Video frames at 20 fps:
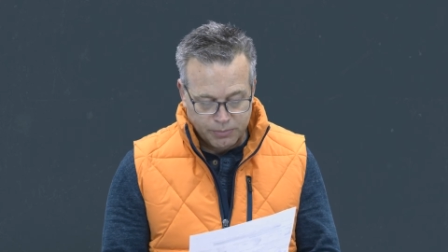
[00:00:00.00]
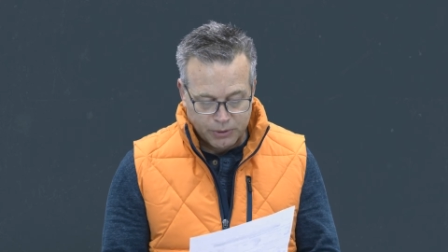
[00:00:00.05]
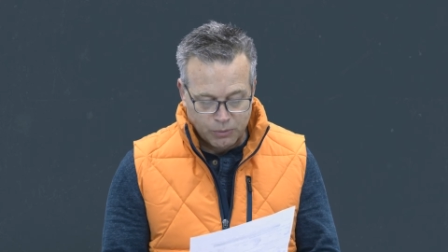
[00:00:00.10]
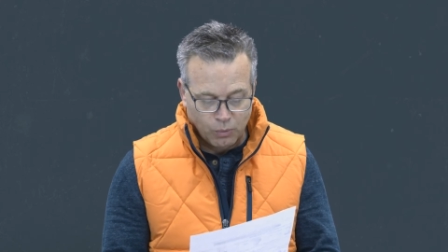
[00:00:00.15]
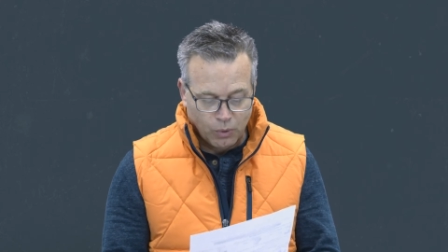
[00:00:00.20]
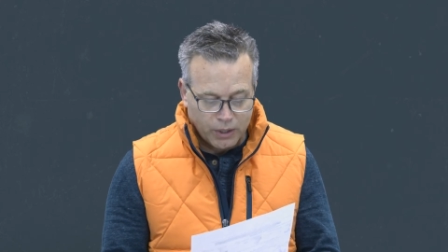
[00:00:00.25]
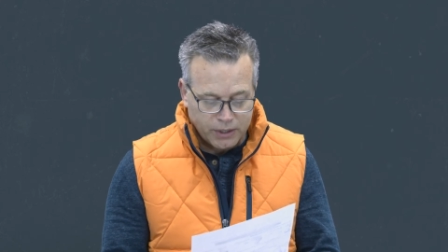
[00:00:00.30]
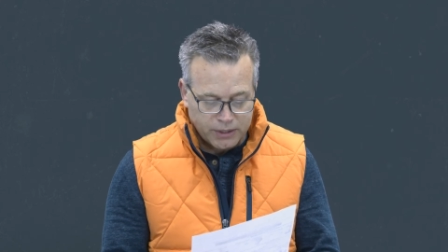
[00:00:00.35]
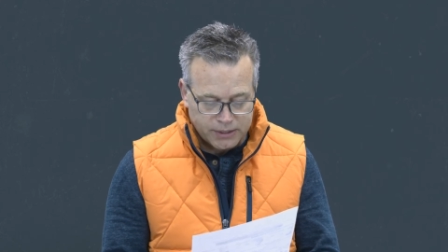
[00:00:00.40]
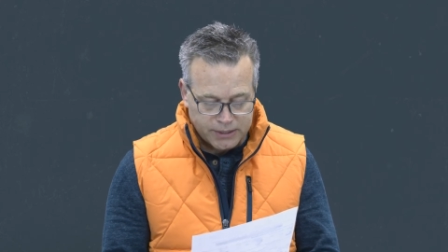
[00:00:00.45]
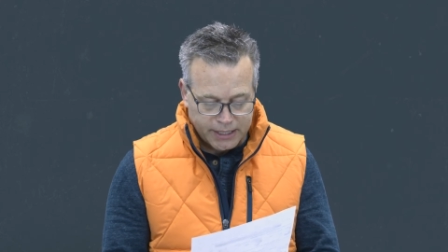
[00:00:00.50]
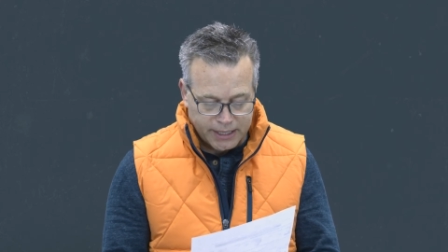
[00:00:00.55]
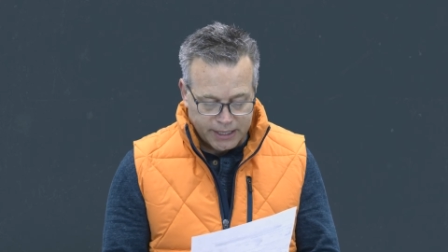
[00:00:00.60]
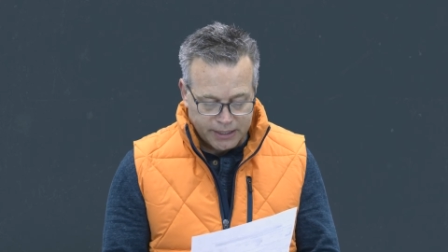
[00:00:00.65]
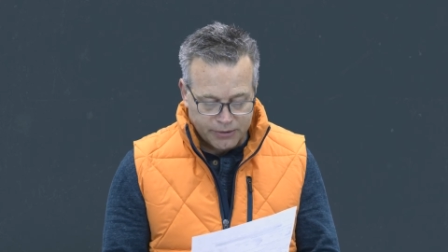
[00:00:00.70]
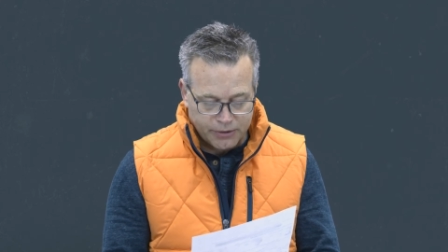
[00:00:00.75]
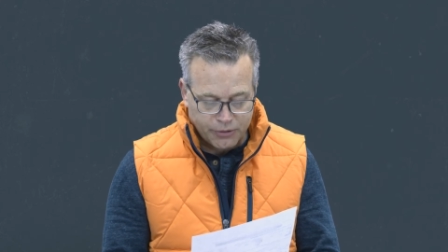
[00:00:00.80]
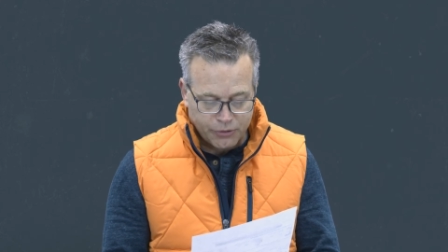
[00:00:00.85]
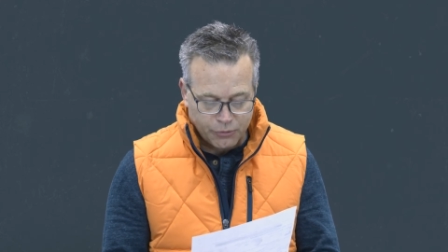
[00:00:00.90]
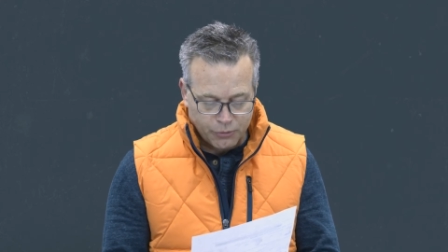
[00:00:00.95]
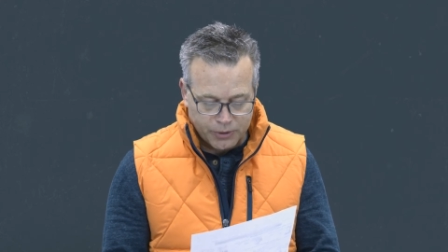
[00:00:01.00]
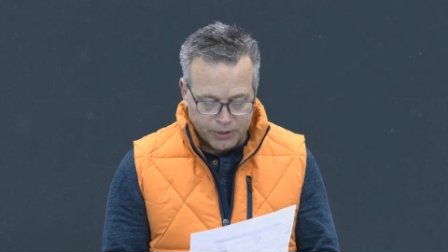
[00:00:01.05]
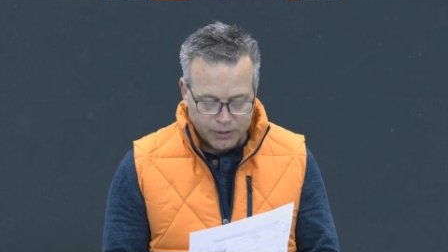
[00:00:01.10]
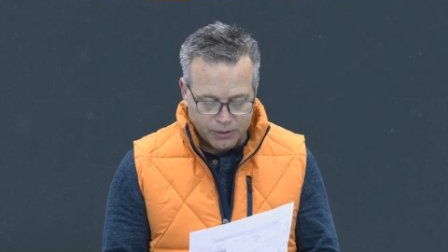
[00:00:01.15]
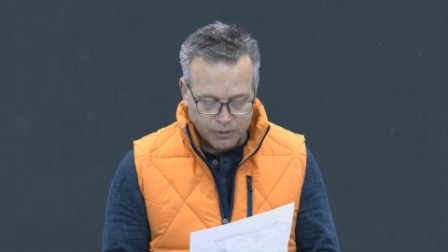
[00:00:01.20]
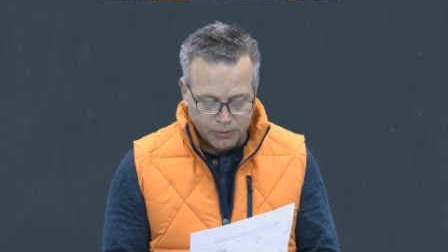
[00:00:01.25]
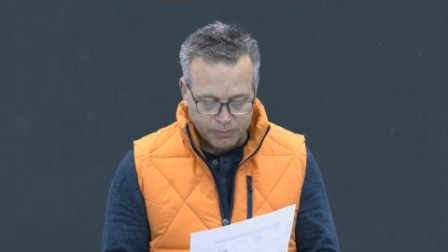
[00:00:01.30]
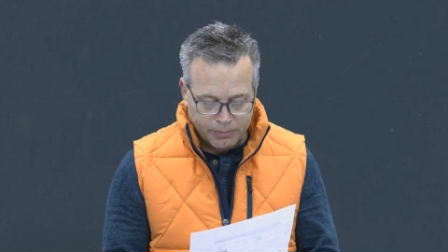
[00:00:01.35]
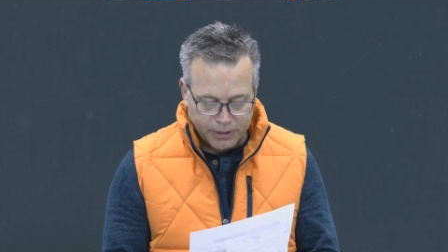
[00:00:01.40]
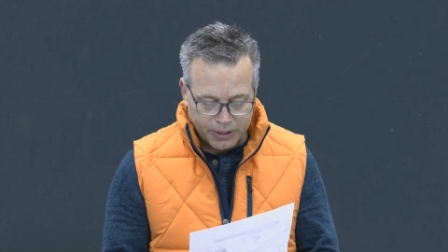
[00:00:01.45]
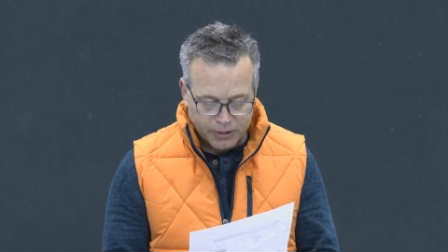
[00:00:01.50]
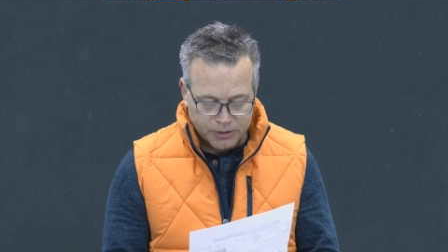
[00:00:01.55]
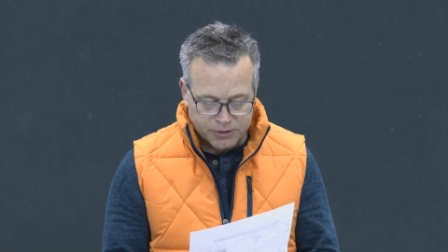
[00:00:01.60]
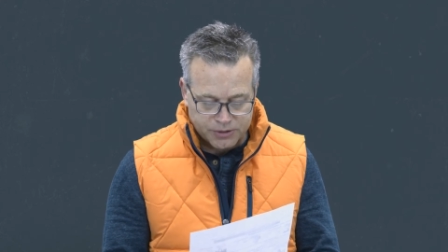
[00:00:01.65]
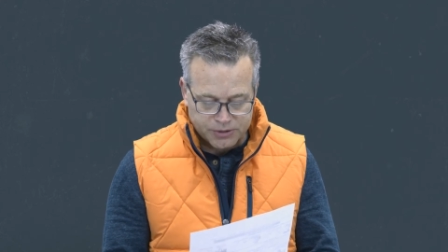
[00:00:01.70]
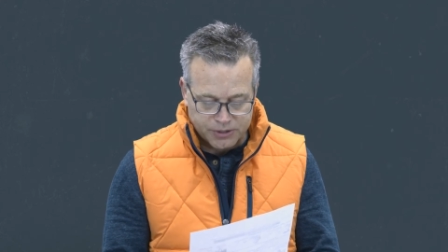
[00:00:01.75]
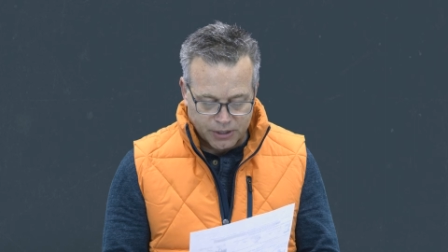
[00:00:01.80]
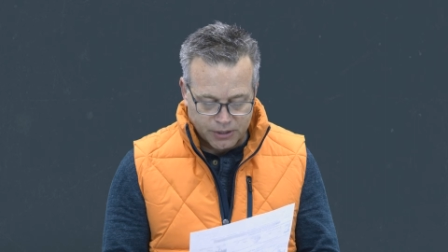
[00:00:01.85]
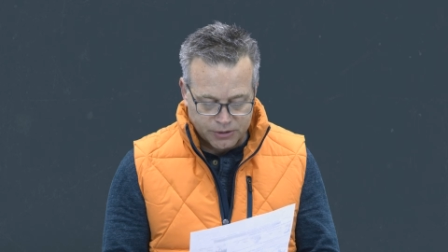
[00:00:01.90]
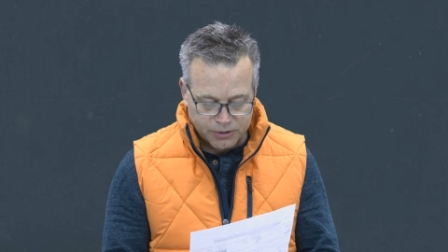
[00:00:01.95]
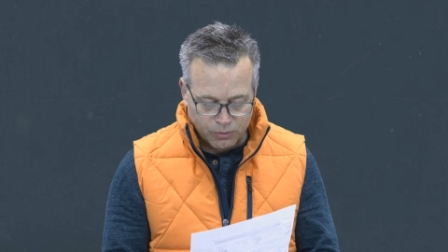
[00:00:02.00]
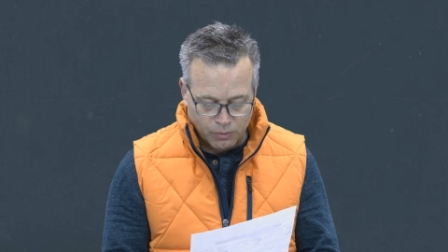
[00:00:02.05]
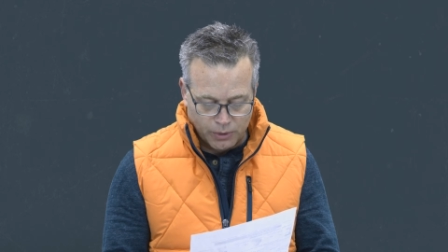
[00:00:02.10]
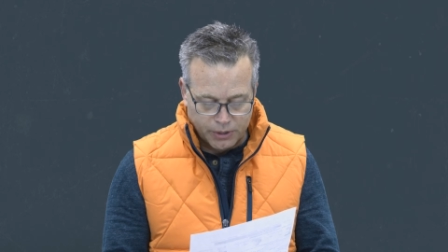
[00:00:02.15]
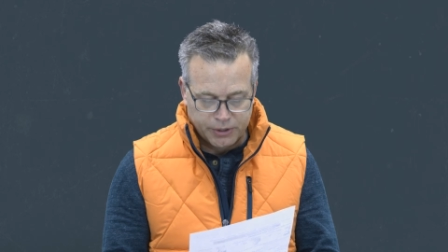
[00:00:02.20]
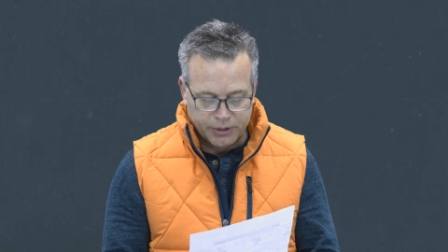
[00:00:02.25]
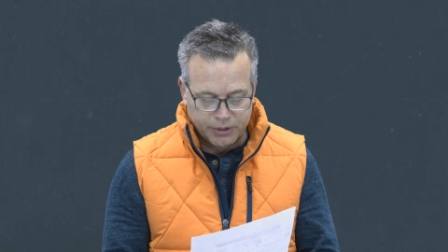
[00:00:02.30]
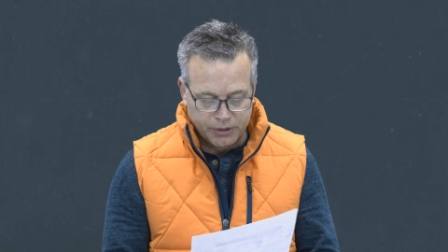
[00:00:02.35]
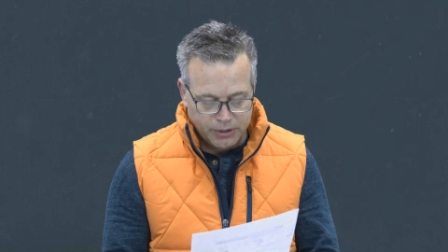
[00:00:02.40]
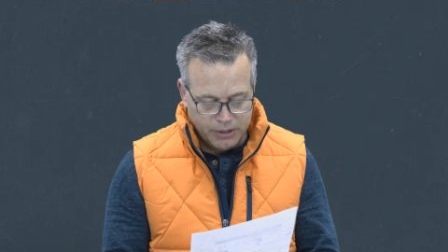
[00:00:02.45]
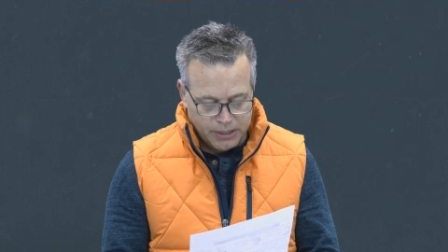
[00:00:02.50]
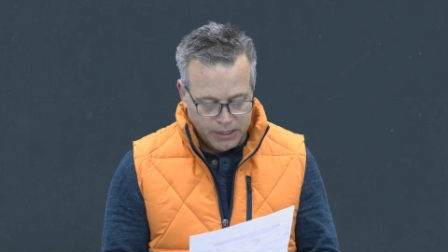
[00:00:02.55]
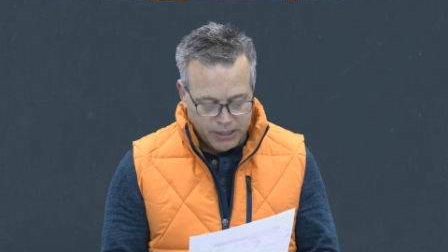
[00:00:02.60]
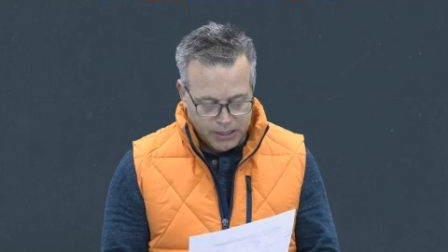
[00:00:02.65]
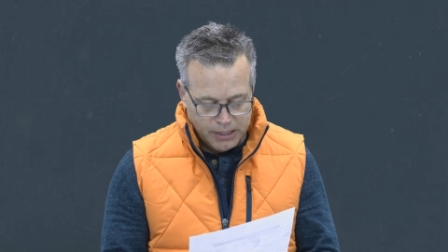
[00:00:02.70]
But one day, the 3 little bears start to wonder,